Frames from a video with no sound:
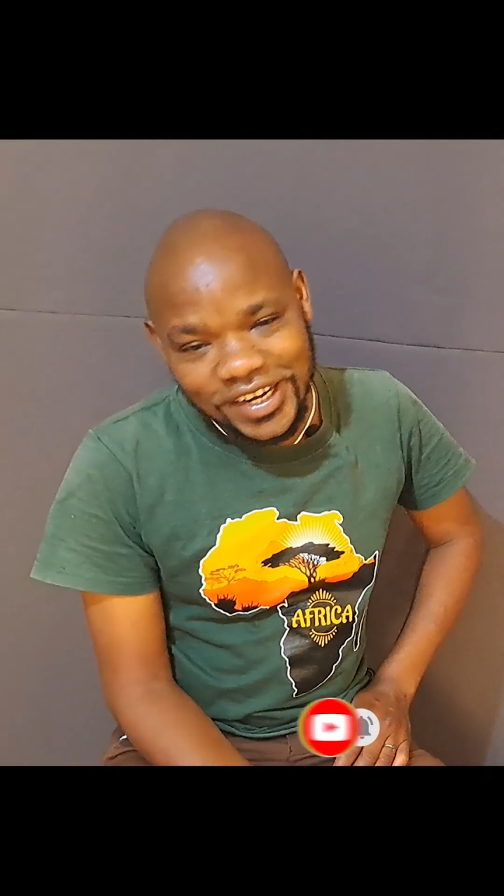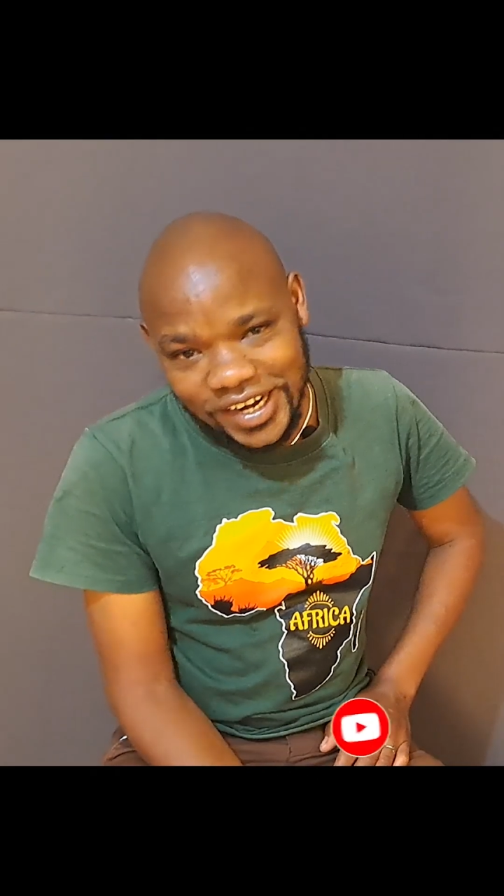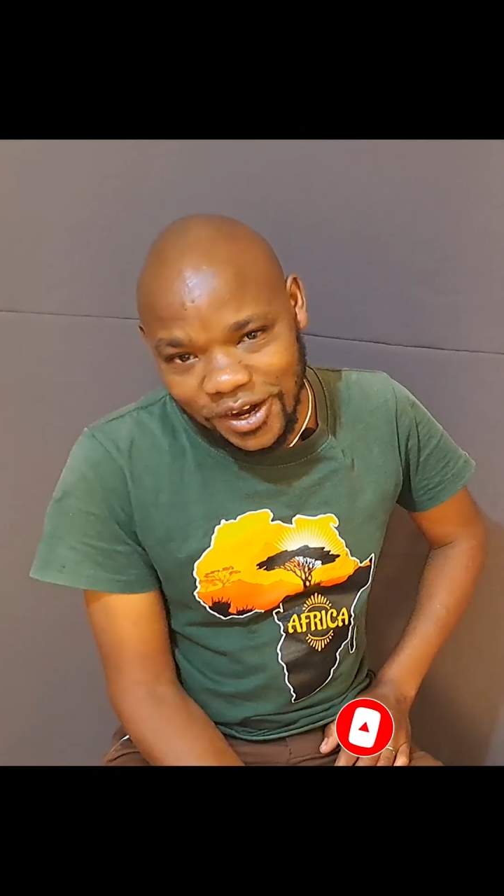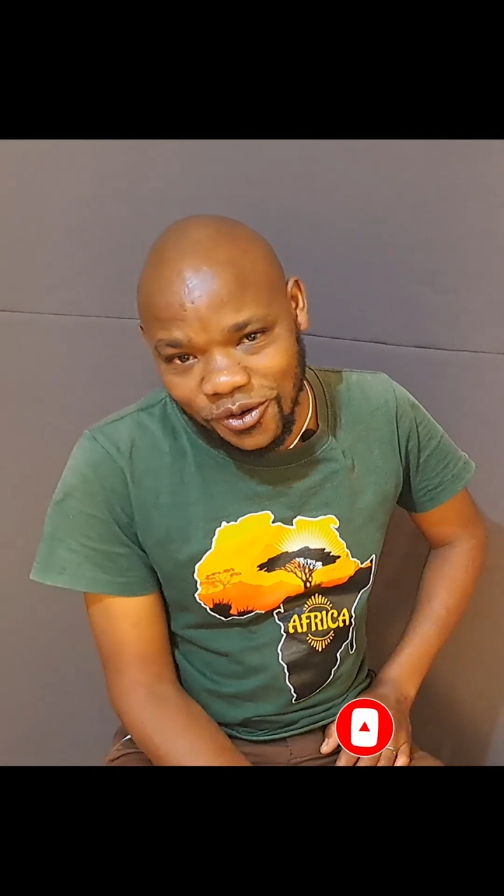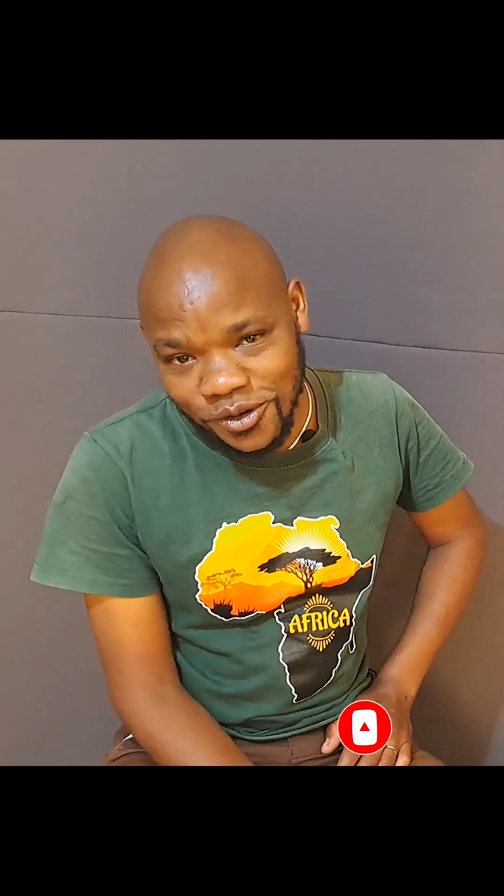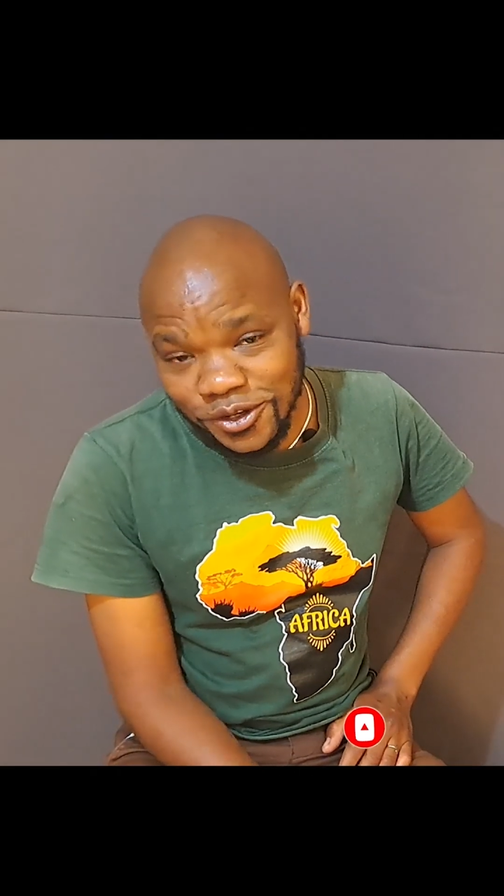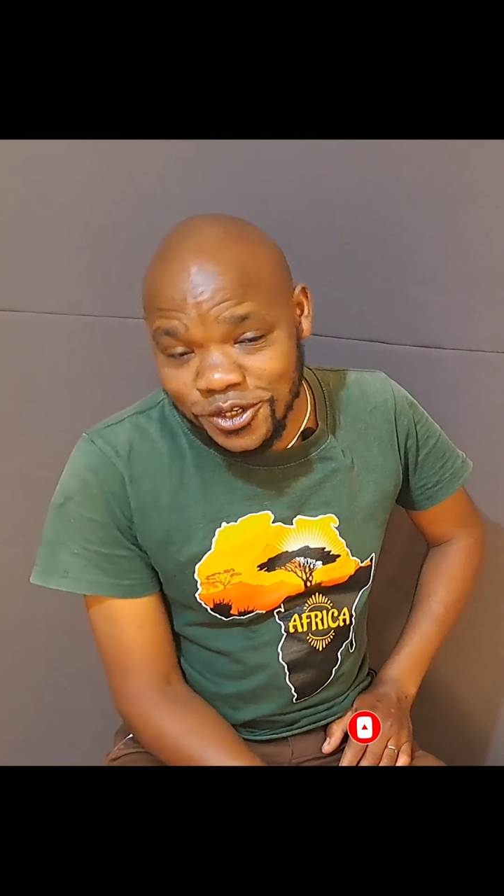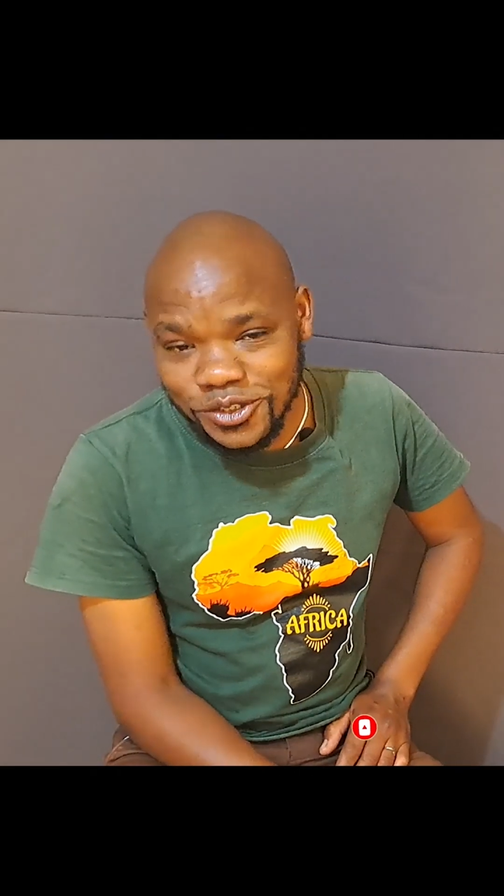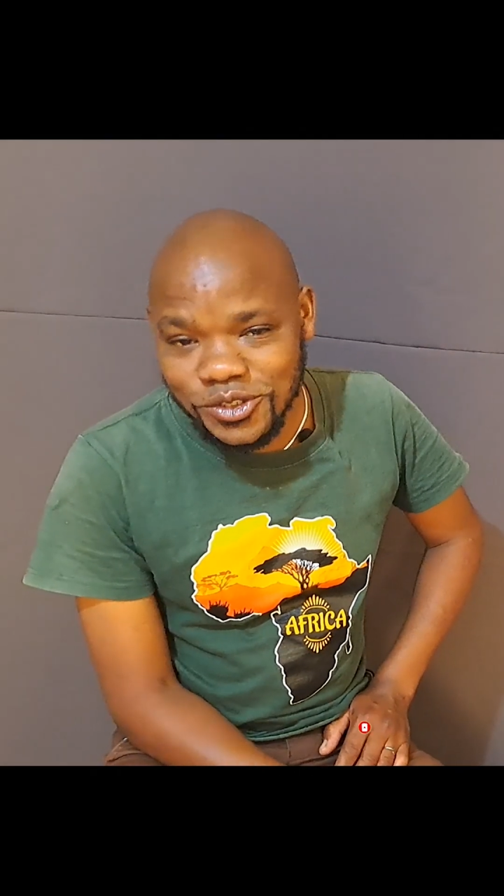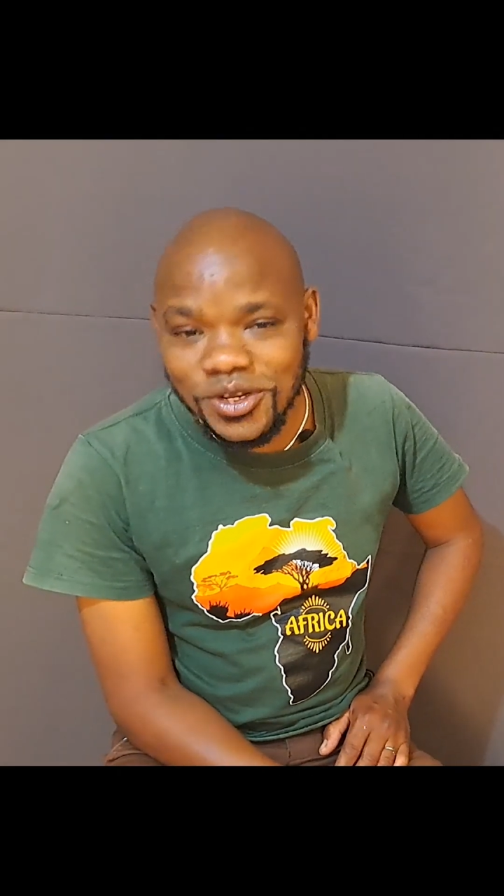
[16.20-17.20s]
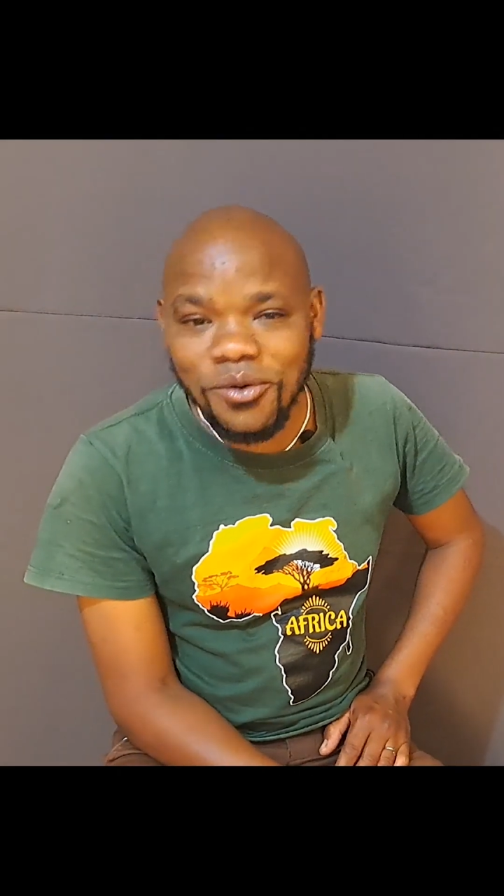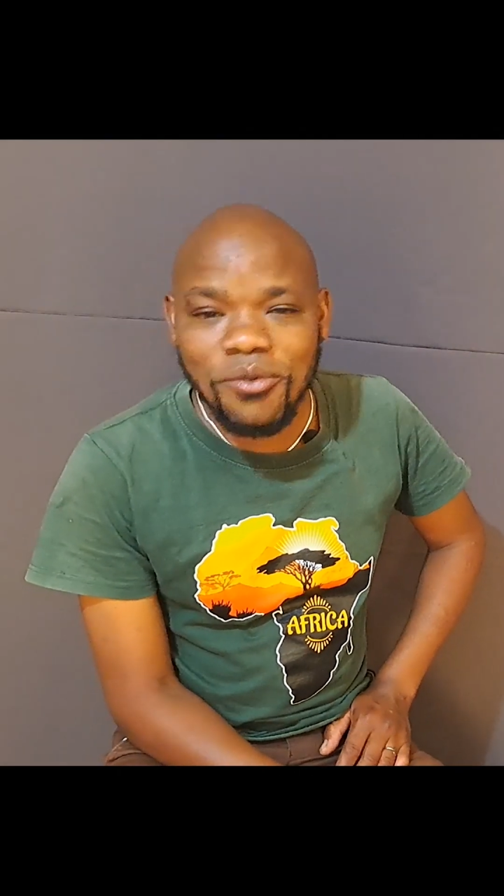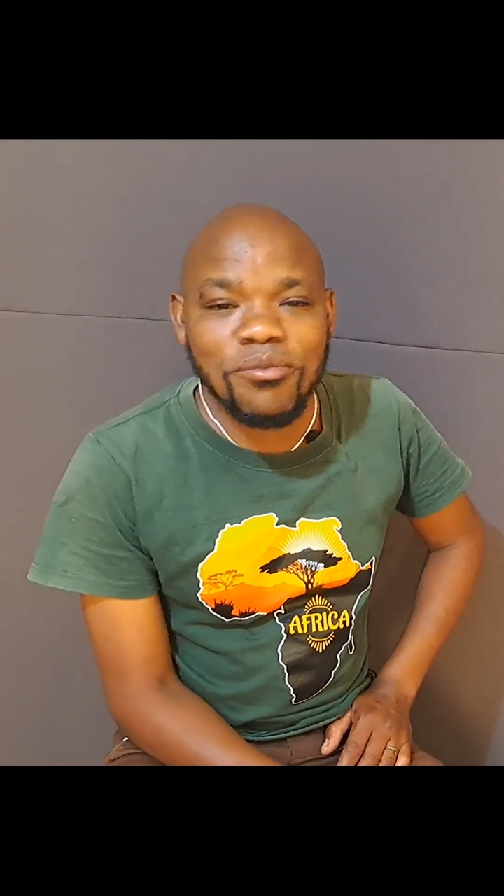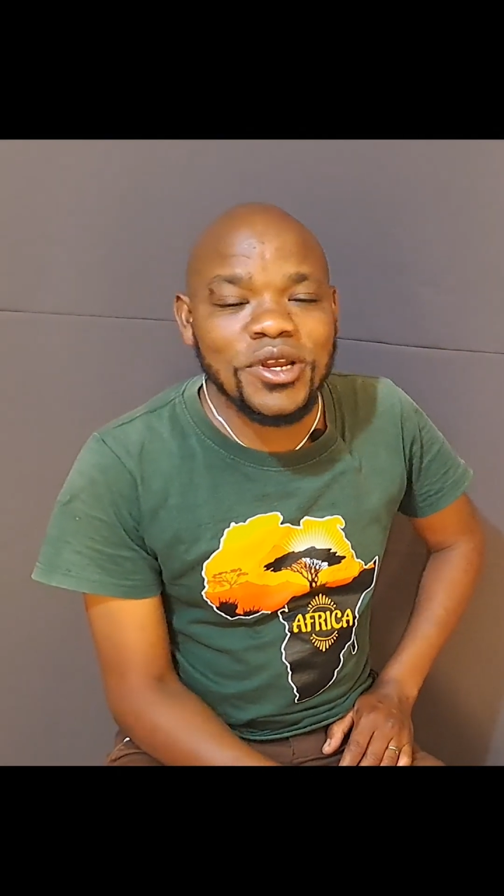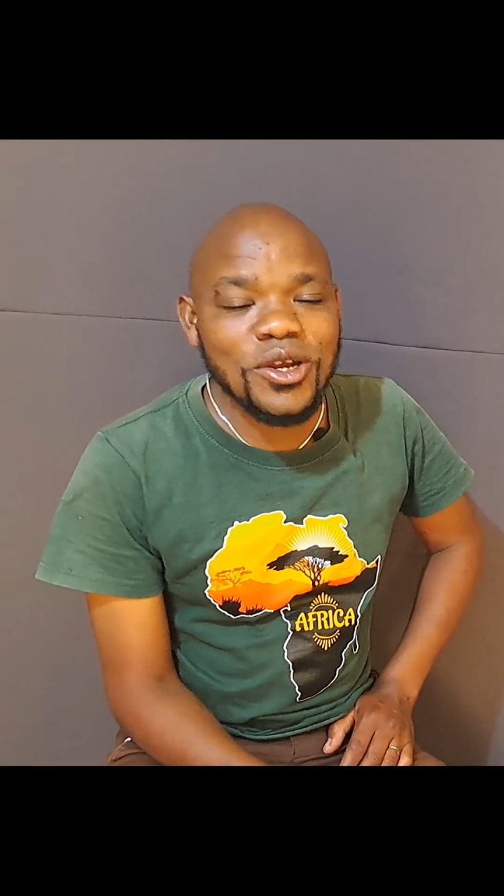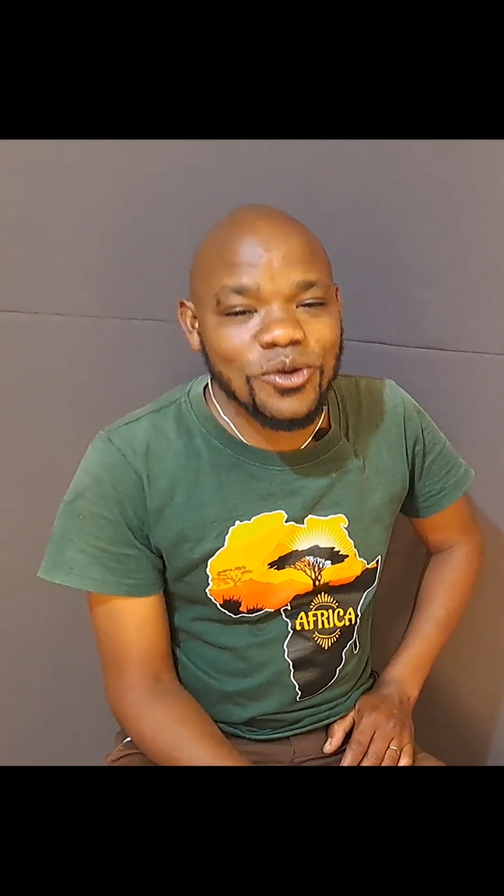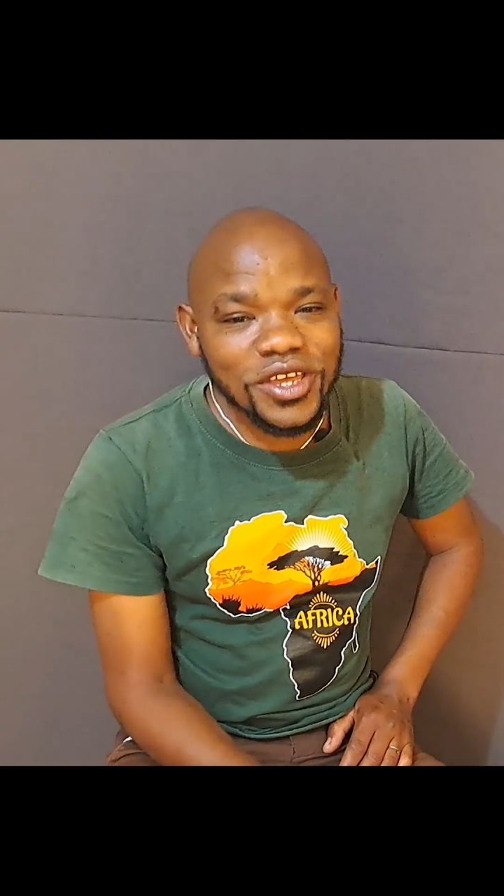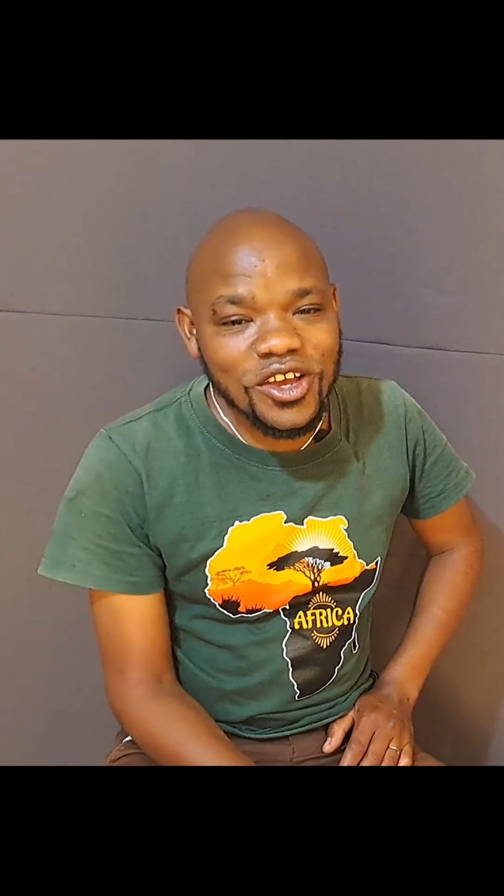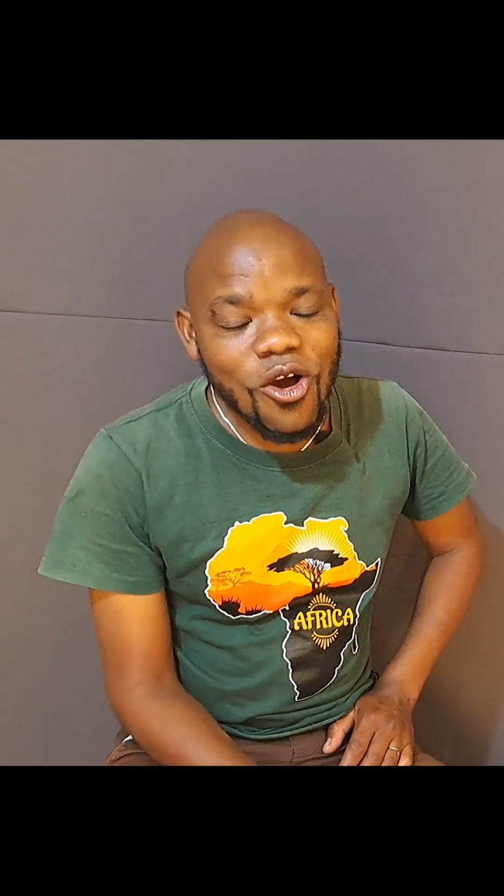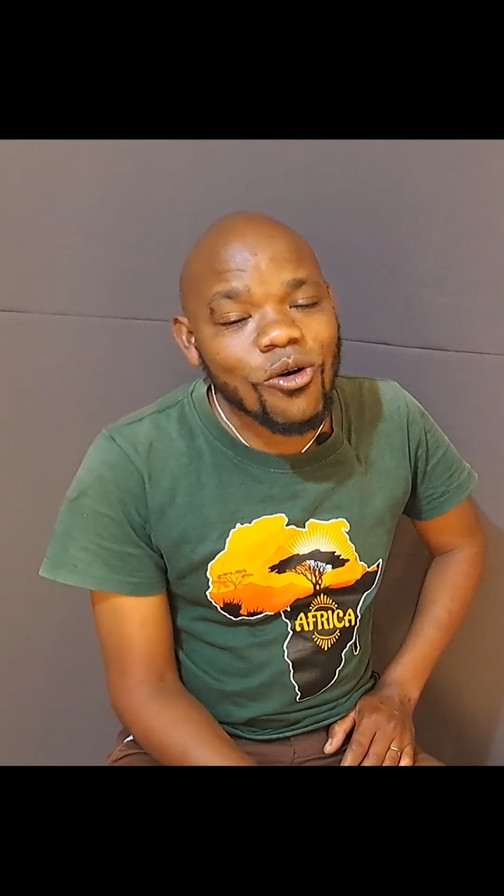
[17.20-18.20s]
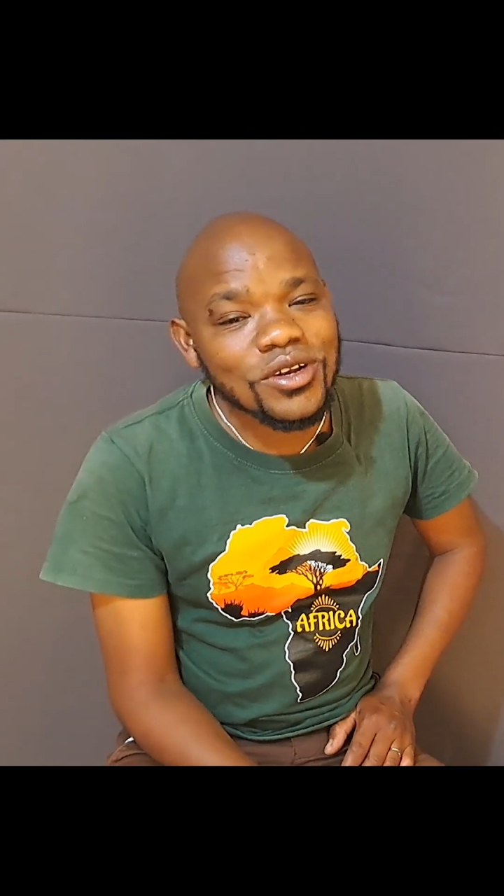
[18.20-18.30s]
Now, today we'll be looking